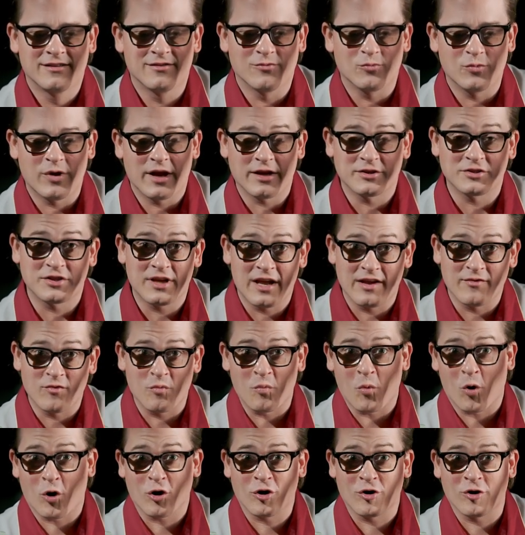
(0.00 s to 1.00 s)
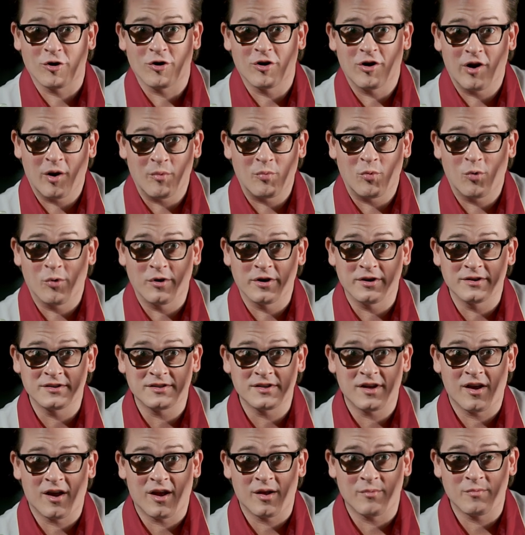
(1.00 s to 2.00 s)
we actually have a marker, a point in
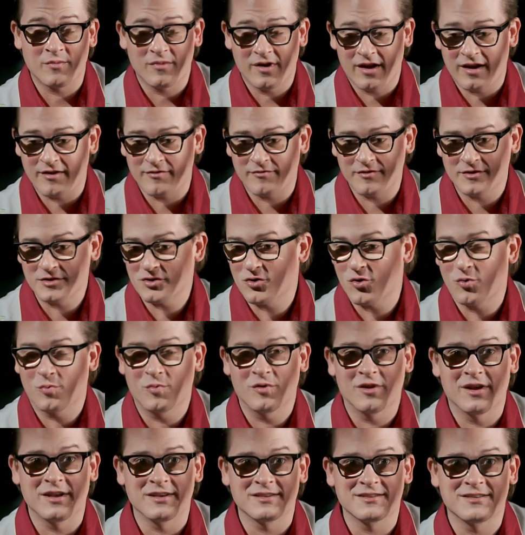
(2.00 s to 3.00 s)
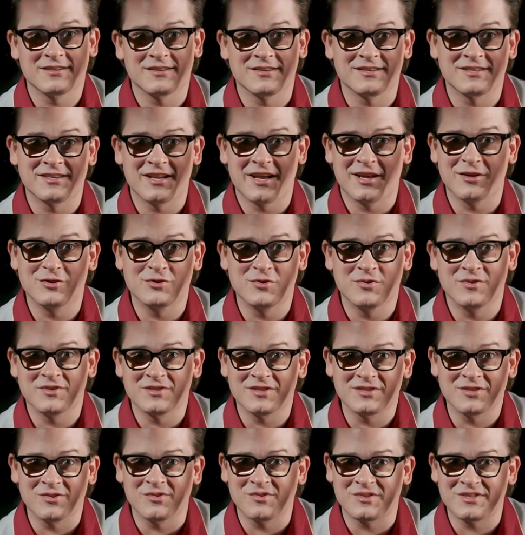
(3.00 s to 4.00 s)
time, a physical place, a stage you can
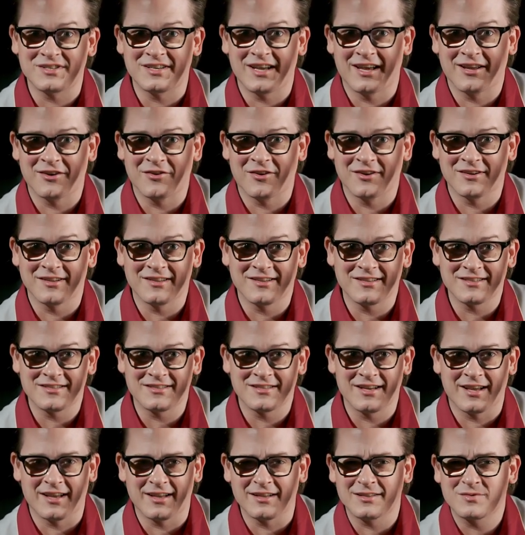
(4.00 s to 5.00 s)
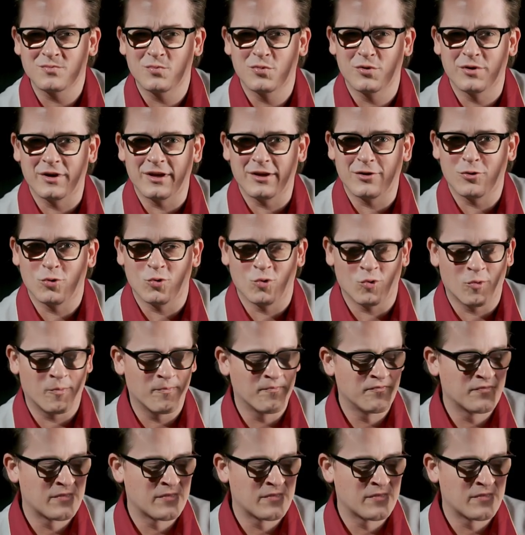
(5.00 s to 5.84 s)
still stand on to this day. It's pretty cool.